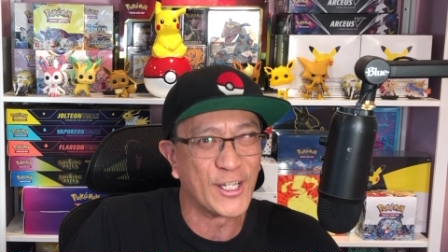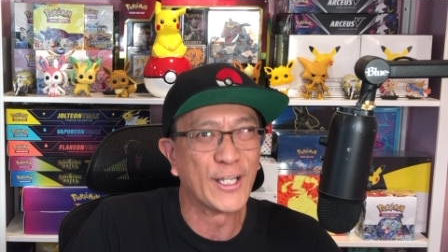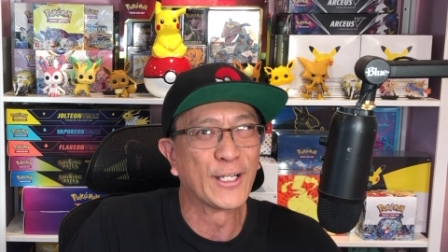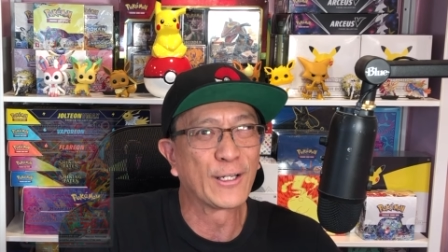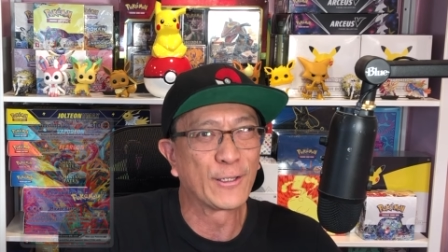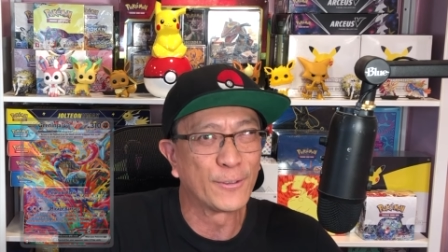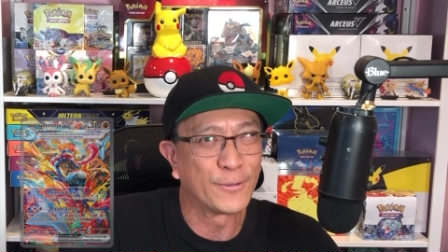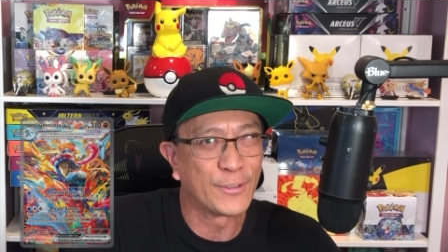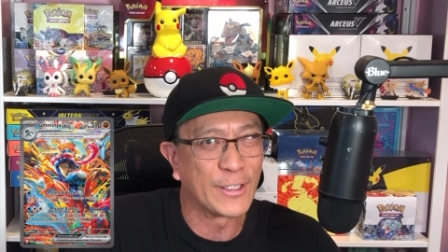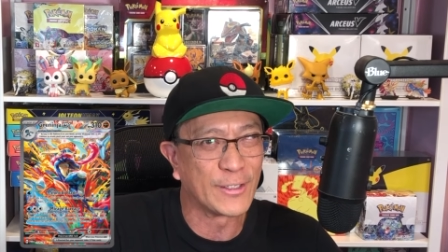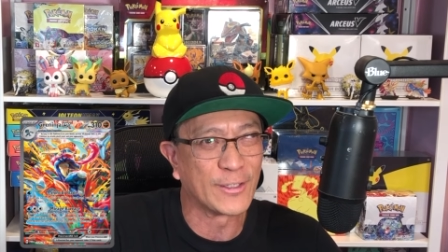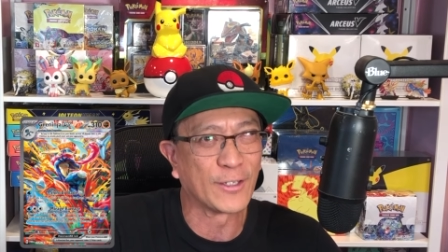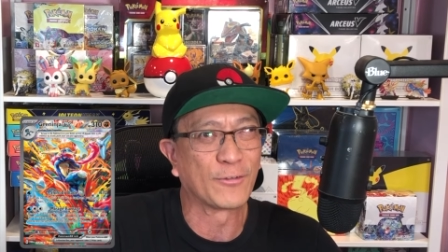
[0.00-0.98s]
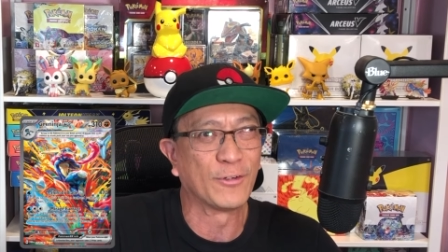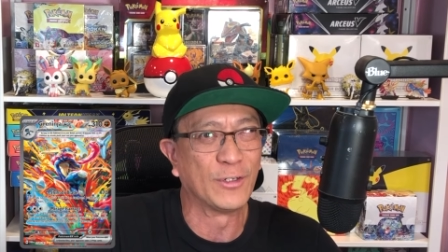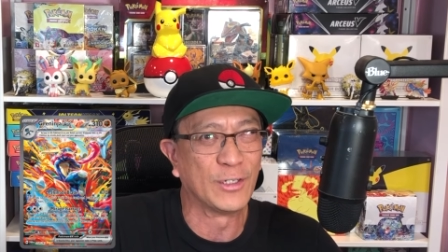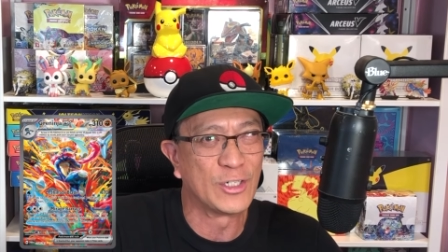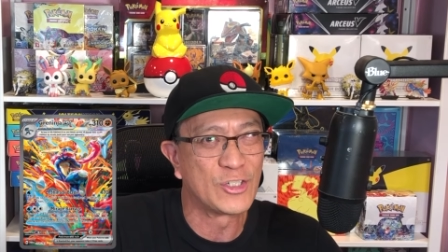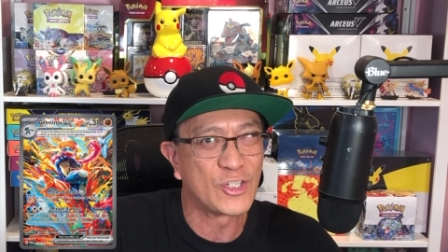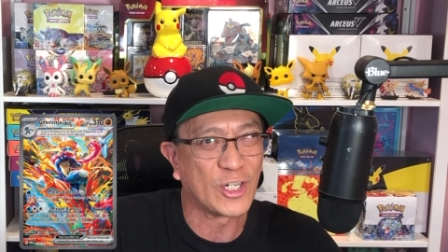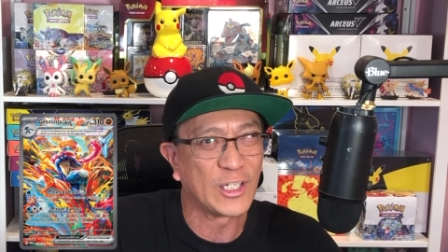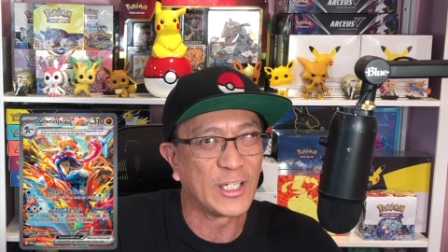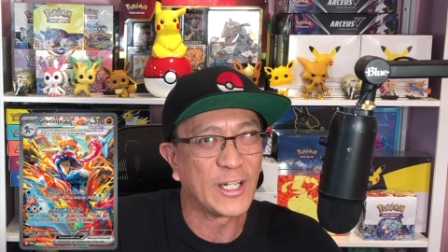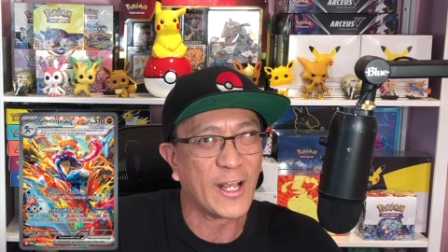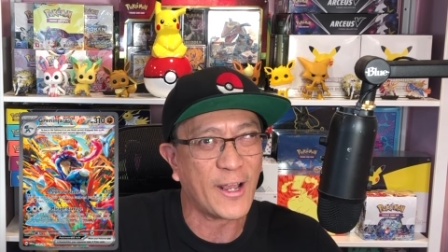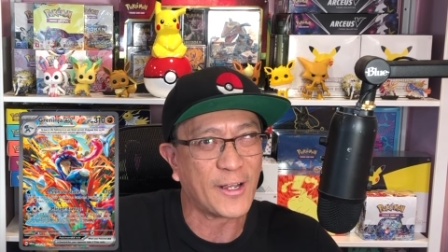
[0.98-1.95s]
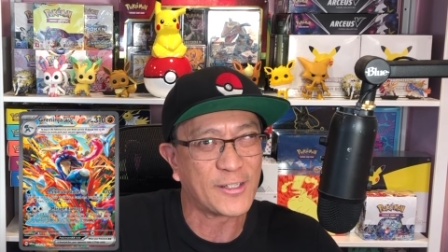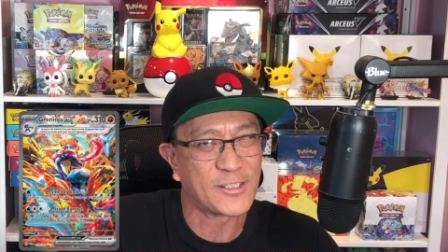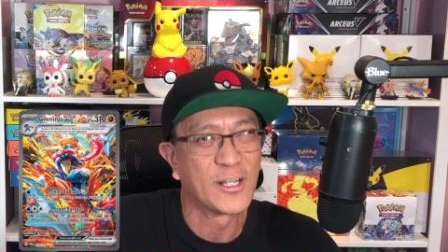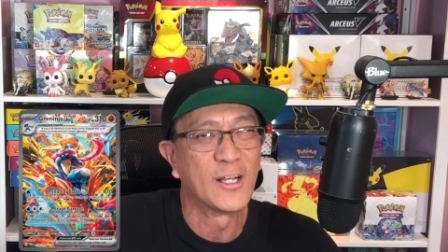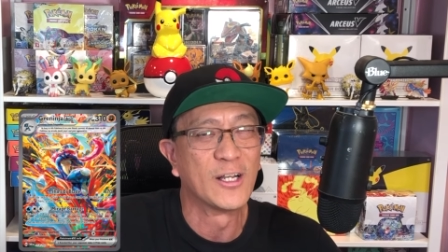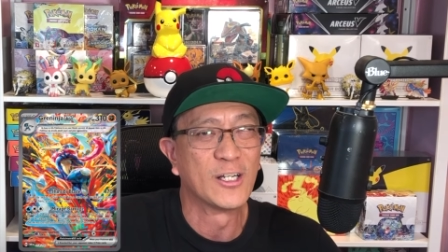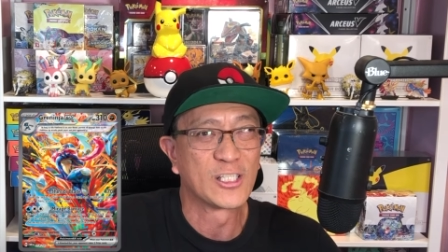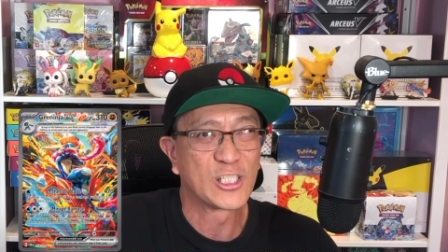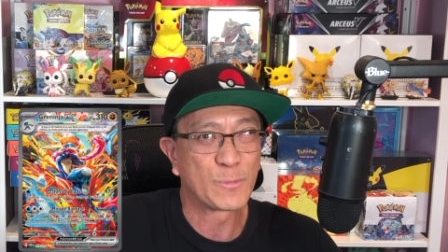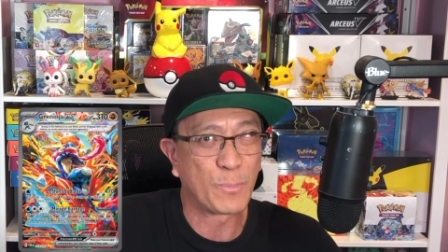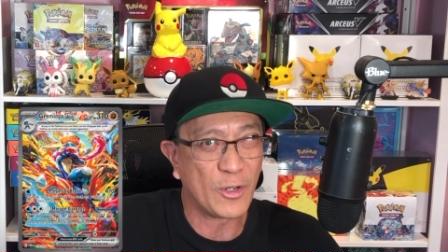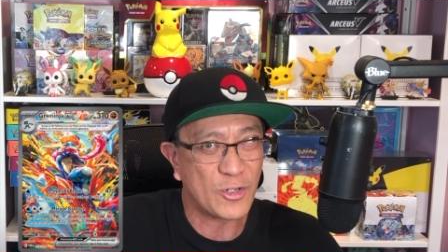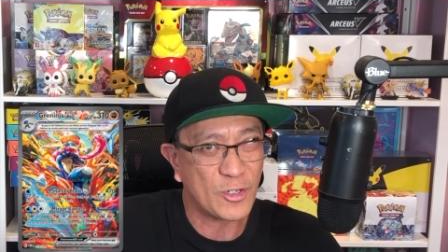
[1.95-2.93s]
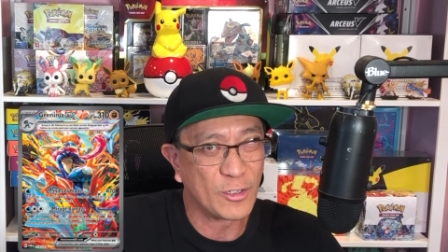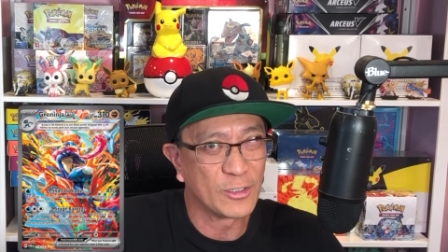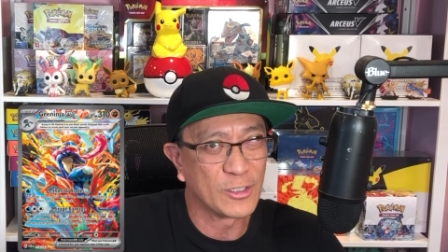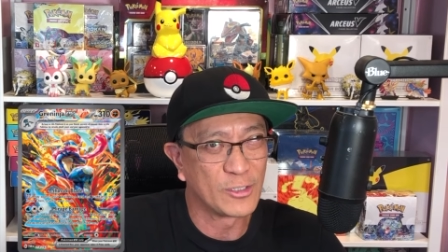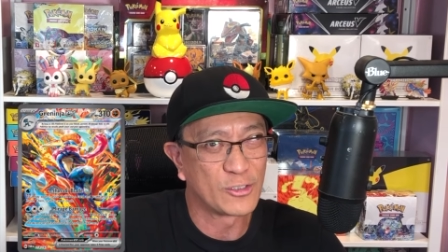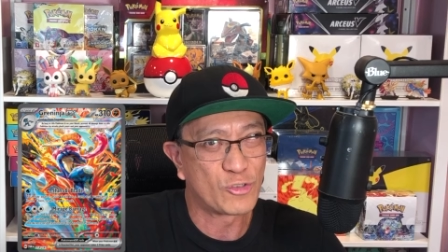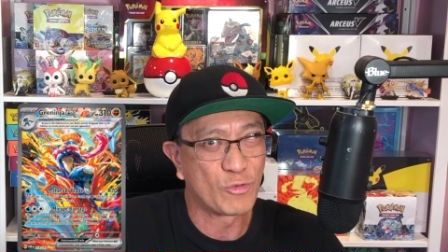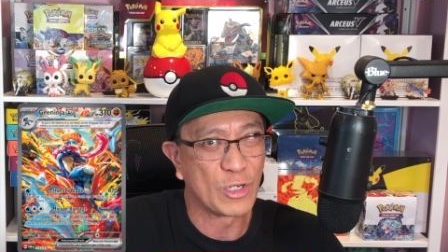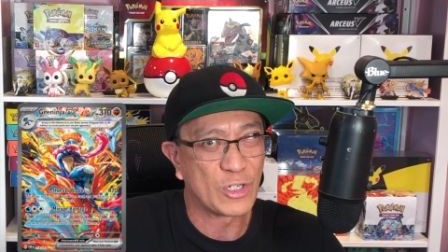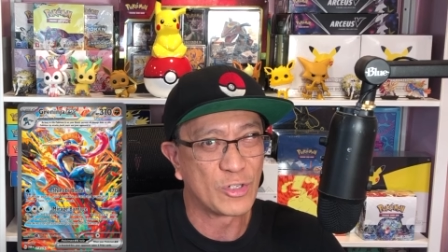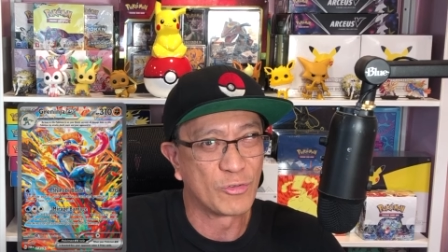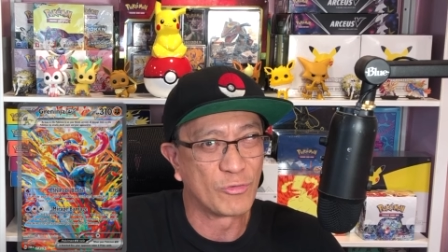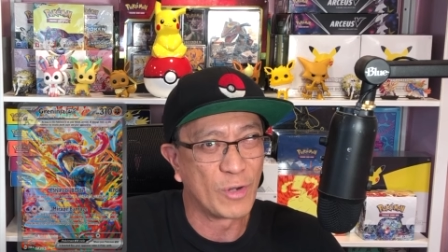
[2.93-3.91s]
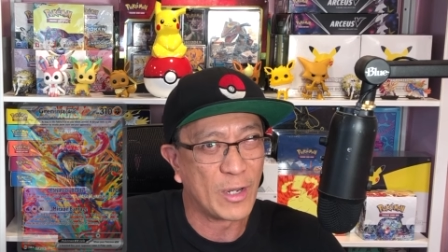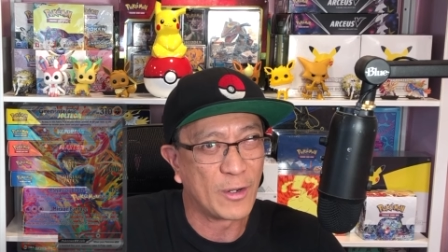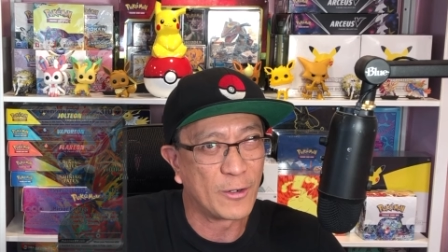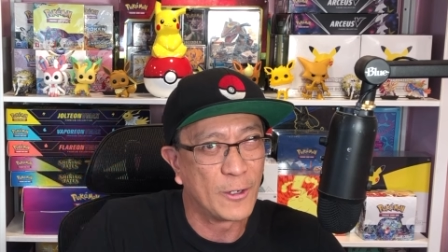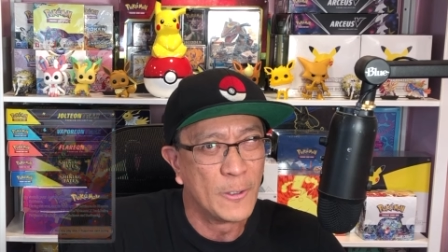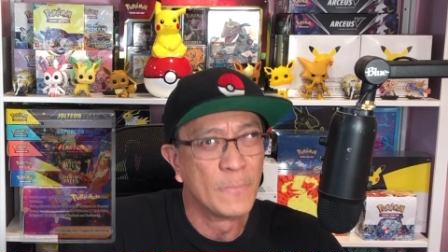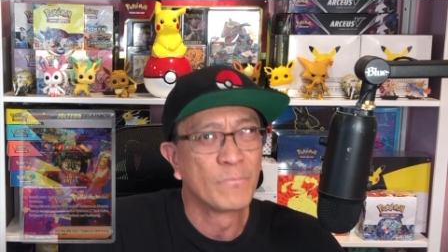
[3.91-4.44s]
including the Greninja EX Special Illustration Rare,